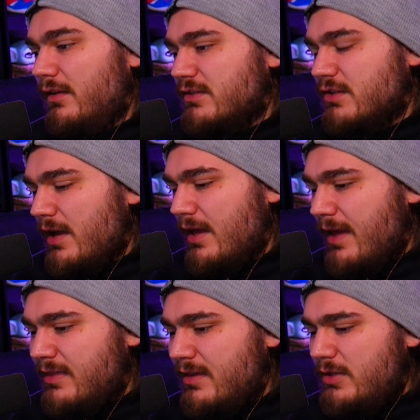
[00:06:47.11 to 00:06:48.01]
So I
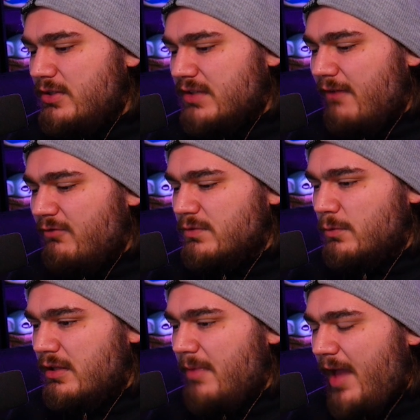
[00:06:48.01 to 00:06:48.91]
think we just have this
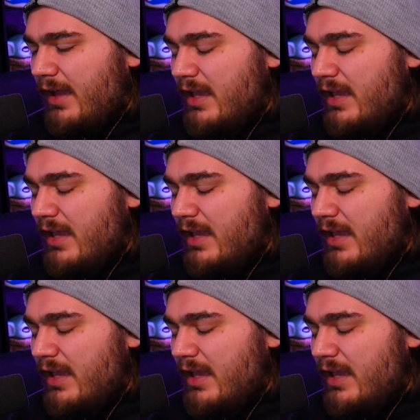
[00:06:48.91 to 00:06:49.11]
one in the bag.